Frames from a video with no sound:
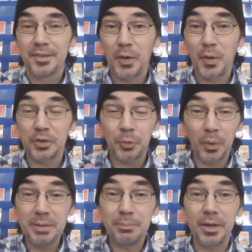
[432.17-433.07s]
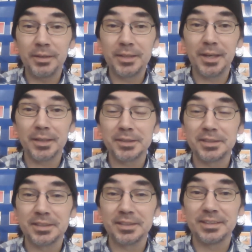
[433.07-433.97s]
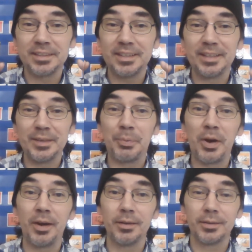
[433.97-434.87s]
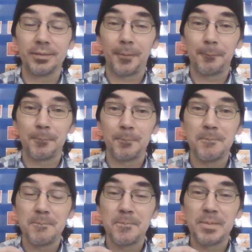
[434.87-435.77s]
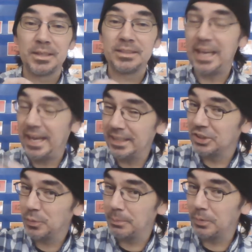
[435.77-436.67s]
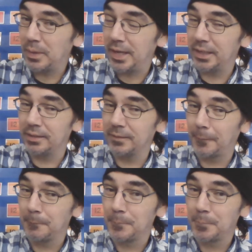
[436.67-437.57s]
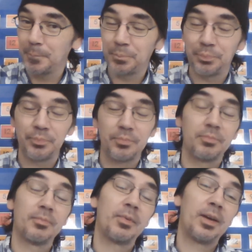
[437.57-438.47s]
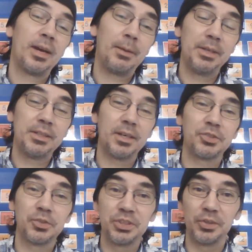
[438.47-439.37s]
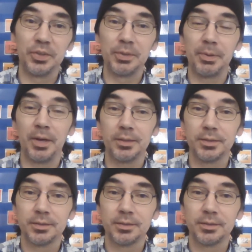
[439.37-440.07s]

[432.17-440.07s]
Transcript: There are 20 ducks in the pond. 10 swim away. How many ducks are still in the pond?